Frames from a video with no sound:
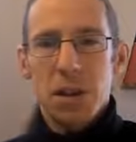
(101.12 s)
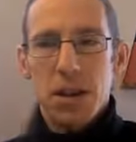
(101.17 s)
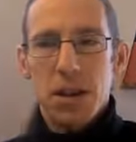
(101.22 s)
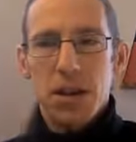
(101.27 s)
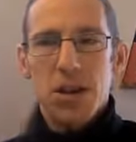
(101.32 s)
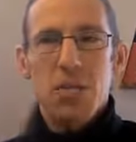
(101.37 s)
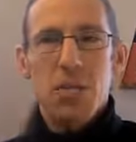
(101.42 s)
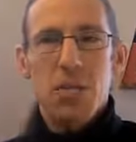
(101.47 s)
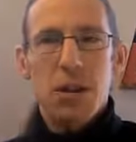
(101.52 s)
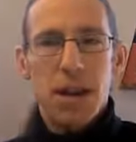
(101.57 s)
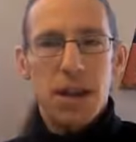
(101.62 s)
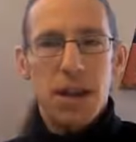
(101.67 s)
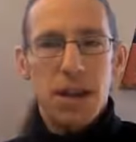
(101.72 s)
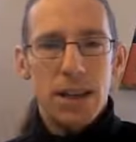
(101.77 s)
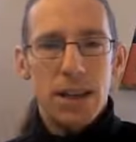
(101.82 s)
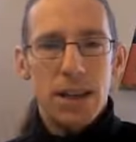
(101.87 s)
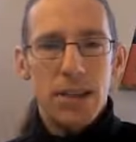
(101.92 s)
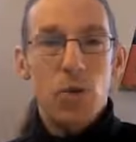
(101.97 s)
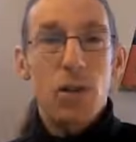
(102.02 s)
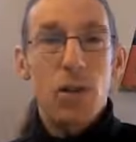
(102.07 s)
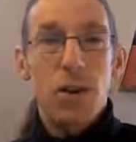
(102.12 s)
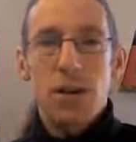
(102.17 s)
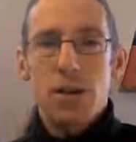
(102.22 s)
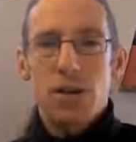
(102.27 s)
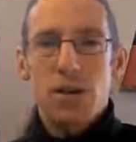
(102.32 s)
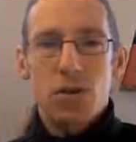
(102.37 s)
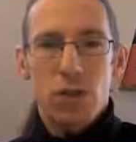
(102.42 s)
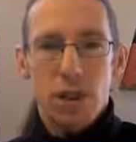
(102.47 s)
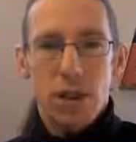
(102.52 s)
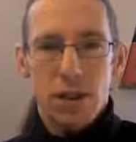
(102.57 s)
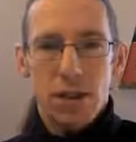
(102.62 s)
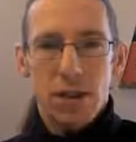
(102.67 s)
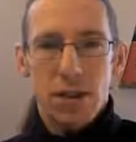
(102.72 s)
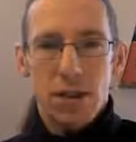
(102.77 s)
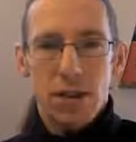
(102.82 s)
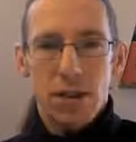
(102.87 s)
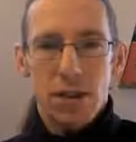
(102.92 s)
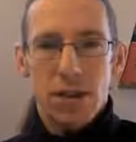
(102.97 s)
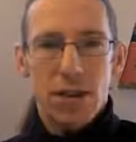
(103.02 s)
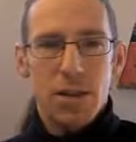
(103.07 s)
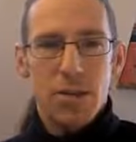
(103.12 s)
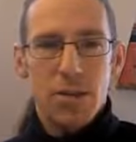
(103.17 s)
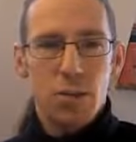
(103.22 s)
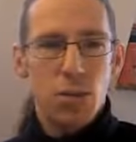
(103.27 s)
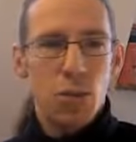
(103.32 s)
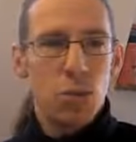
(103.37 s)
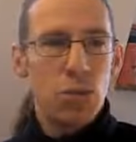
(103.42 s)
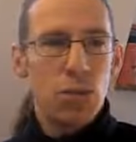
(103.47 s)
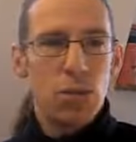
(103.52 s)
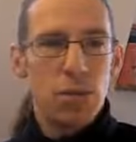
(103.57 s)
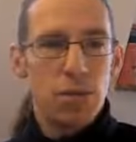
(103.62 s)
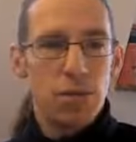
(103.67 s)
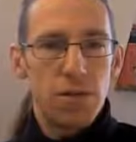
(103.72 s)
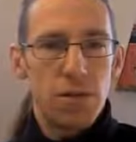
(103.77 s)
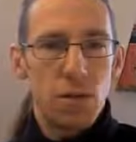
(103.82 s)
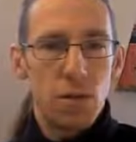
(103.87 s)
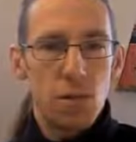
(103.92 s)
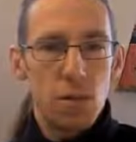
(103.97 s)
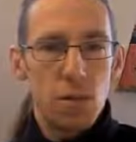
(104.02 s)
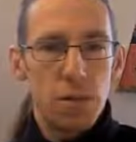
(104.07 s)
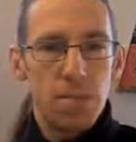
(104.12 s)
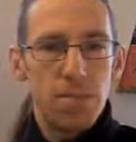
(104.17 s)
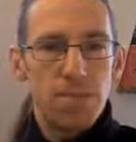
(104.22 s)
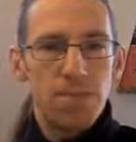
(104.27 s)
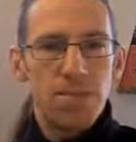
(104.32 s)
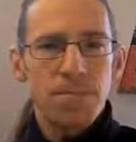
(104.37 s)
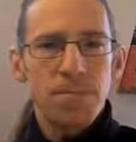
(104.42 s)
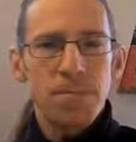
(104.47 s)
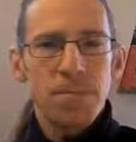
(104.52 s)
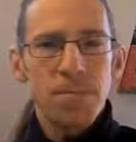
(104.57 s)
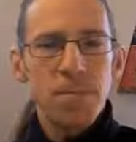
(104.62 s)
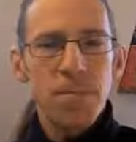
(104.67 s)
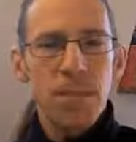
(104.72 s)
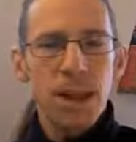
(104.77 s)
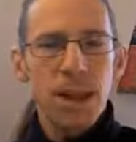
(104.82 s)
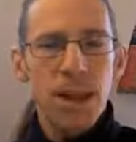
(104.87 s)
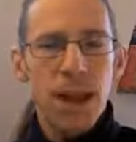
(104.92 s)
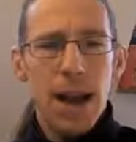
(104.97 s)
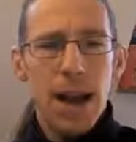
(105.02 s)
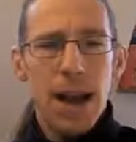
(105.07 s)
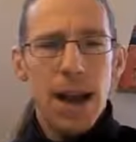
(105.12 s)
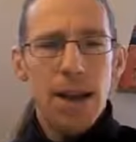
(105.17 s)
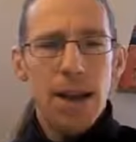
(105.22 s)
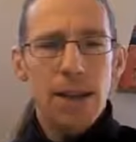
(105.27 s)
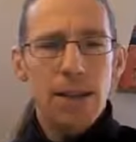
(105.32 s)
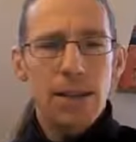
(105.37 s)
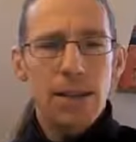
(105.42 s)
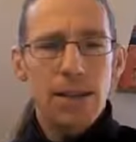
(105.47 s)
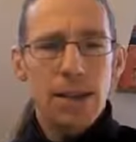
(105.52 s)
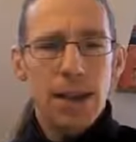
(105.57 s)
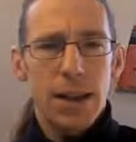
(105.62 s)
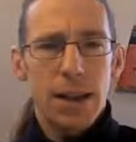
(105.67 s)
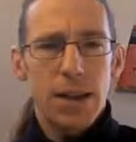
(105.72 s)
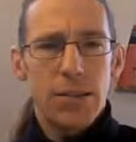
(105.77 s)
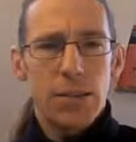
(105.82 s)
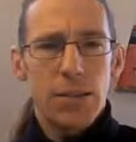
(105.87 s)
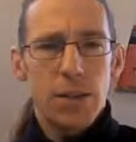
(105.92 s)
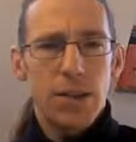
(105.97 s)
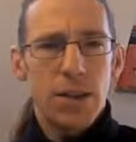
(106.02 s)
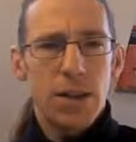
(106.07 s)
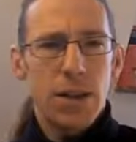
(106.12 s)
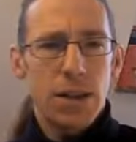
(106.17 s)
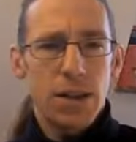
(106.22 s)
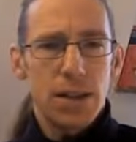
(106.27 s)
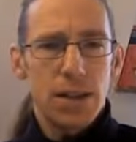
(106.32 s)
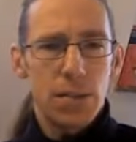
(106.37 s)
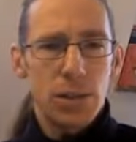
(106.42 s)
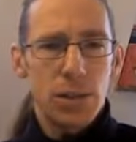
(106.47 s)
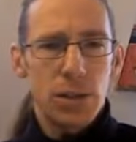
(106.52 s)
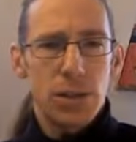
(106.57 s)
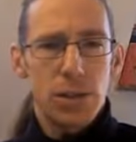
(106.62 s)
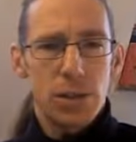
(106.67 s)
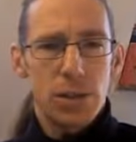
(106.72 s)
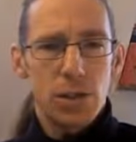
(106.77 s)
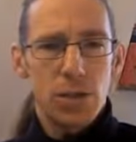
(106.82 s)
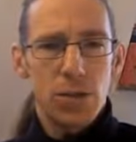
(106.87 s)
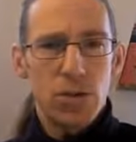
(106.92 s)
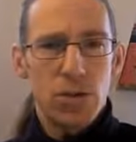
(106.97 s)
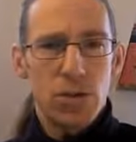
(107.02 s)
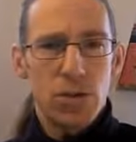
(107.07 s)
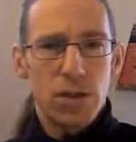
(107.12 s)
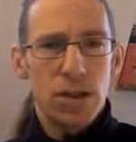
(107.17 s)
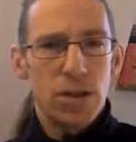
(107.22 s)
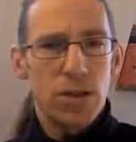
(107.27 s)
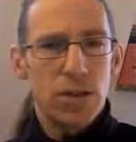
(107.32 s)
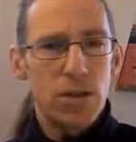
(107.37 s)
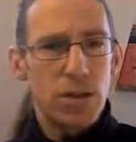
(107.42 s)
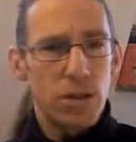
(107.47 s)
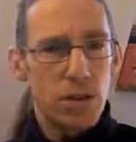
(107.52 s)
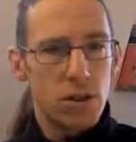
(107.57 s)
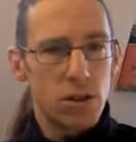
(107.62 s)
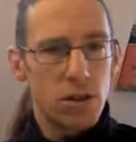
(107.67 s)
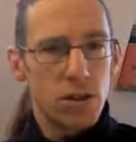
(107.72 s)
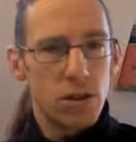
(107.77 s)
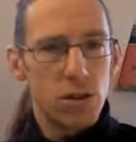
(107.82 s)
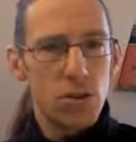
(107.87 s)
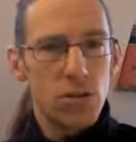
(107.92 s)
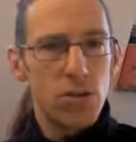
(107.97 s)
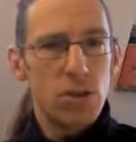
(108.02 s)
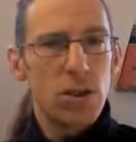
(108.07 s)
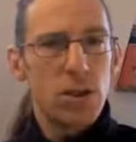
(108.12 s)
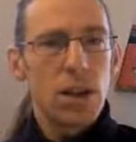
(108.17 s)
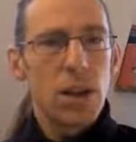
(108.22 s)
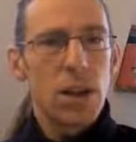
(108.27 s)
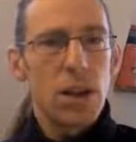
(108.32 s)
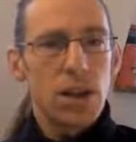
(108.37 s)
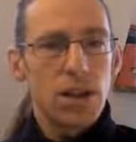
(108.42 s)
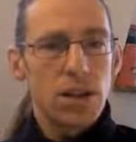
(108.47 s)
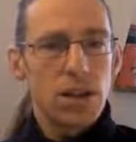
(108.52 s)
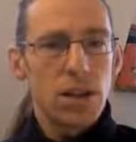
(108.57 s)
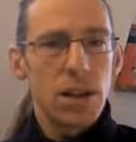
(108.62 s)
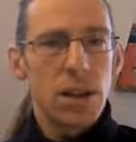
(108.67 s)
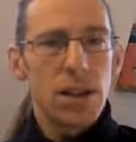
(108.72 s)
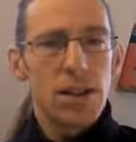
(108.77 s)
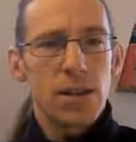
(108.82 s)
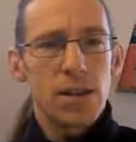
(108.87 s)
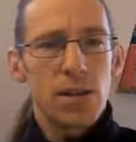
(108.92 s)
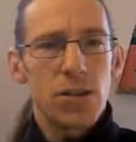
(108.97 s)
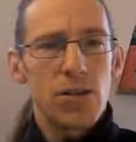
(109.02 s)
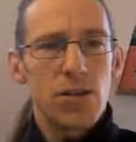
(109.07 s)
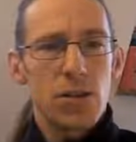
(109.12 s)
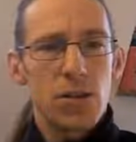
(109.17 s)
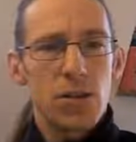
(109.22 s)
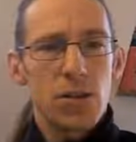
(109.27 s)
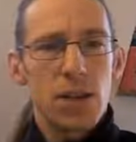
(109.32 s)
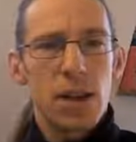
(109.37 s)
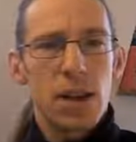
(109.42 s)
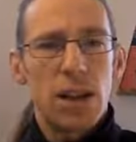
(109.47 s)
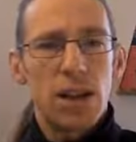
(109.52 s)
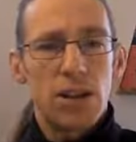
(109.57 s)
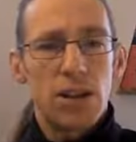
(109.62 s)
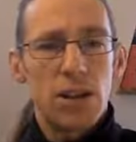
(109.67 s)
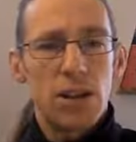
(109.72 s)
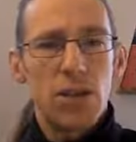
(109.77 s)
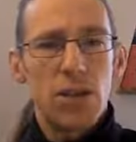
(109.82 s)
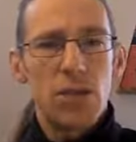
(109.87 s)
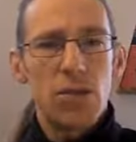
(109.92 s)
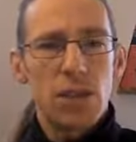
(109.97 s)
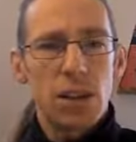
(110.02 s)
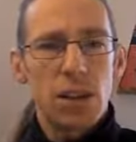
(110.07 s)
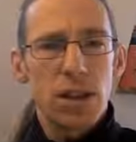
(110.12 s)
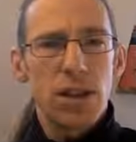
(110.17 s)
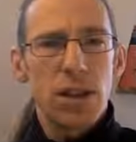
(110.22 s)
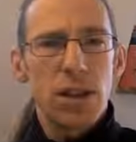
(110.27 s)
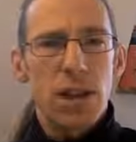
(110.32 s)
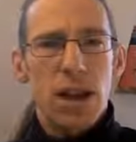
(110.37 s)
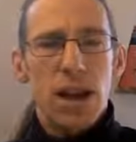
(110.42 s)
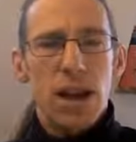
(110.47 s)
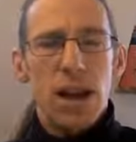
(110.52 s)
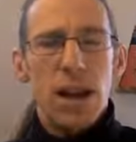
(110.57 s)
explaining or illustrating some rule of form and then providing them with opportunities, controlled to less controlled, to use it,